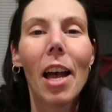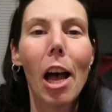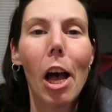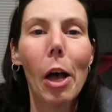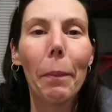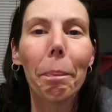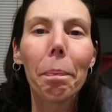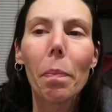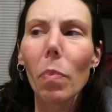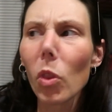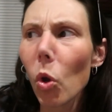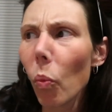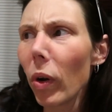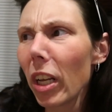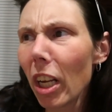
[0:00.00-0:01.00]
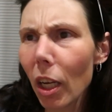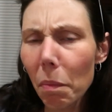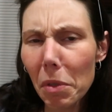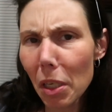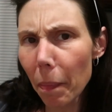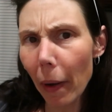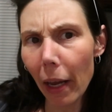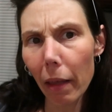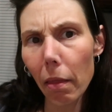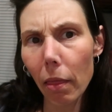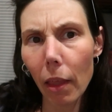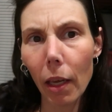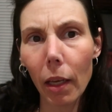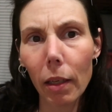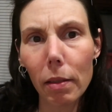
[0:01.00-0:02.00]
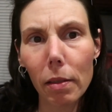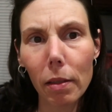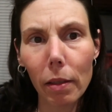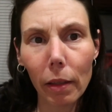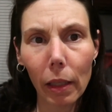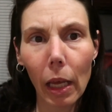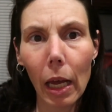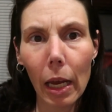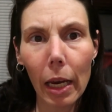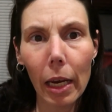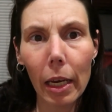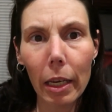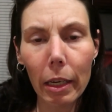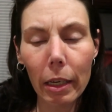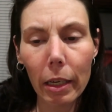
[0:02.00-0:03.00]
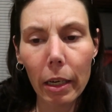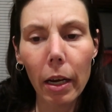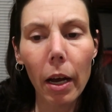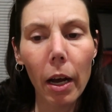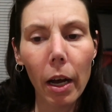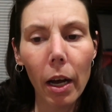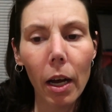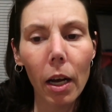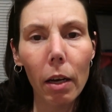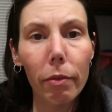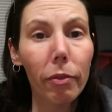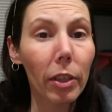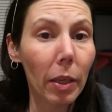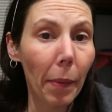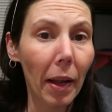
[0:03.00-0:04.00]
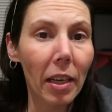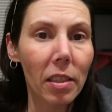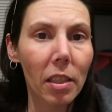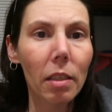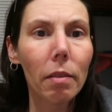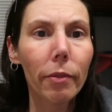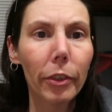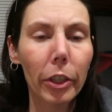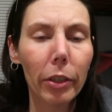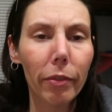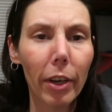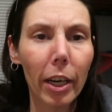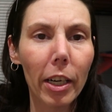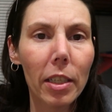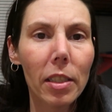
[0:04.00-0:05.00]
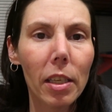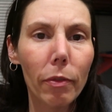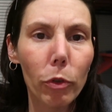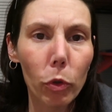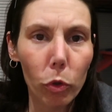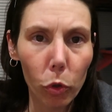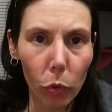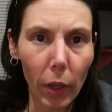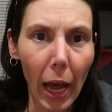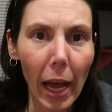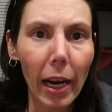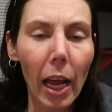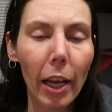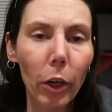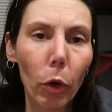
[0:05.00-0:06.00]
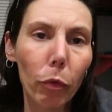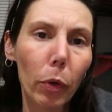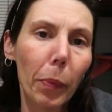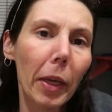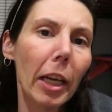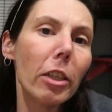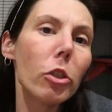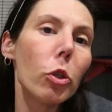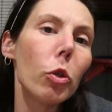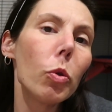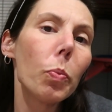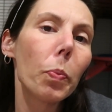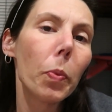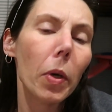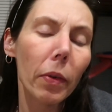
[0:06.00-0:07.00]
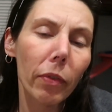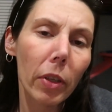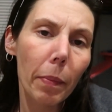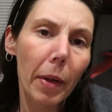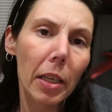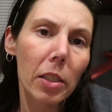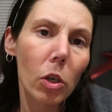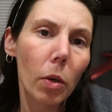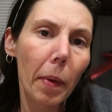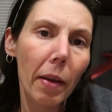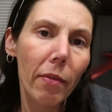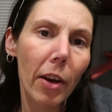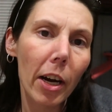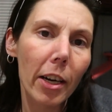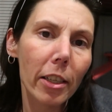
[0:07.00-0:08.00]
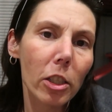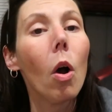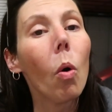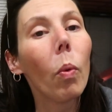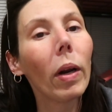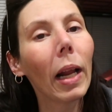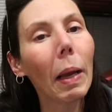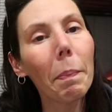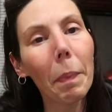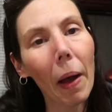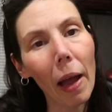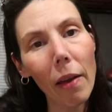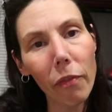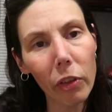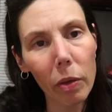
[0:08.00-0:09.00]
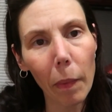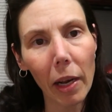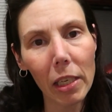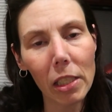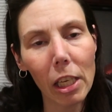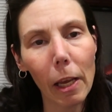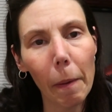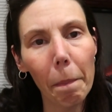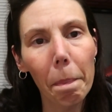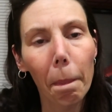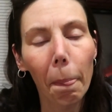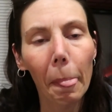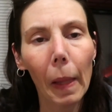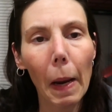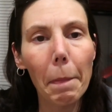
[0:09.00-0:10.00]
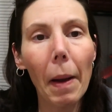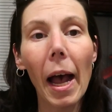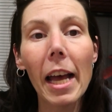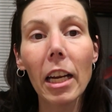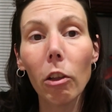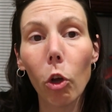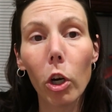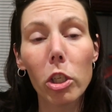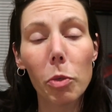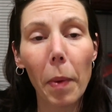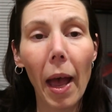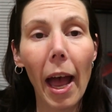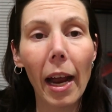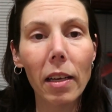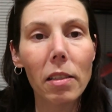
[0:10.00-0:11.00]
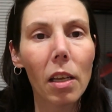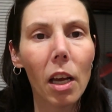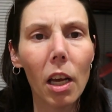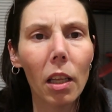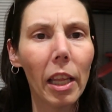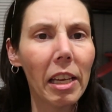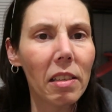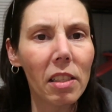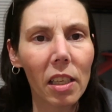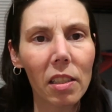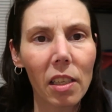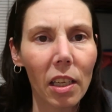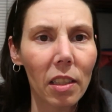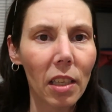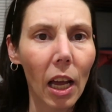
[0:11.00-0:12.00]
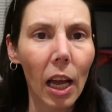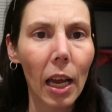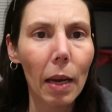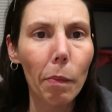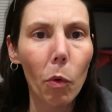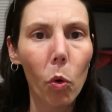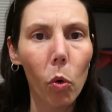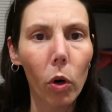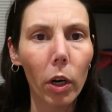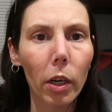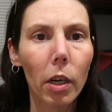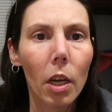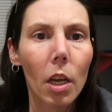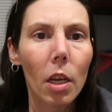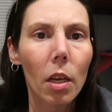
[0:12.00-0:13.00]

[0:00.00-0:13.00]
When it comes to buying things like flea medicine for your ferrets, if you do that, I know for me, I do put flea medicine on my ferrets. When I buy flea medicine, I buy it in large packs, like 6 at a time, or